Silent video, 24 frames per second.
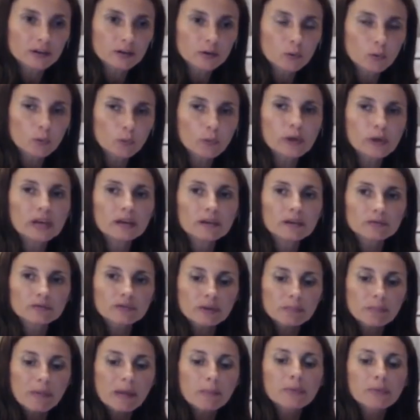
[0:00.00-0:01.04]
we
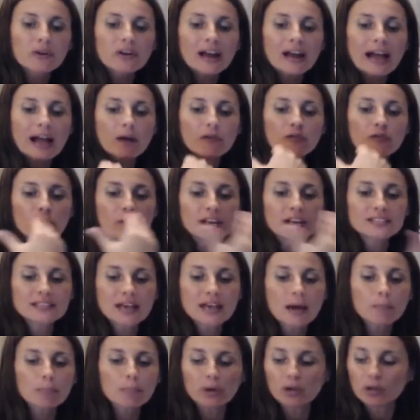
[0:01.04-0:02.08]
remember how, for
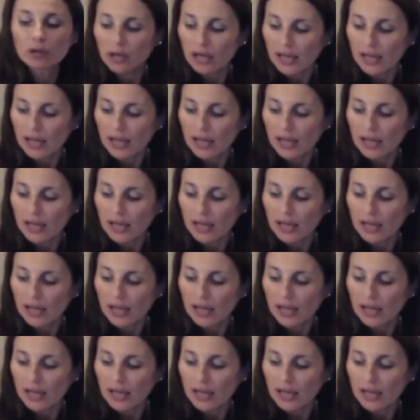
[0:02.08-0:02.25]
example,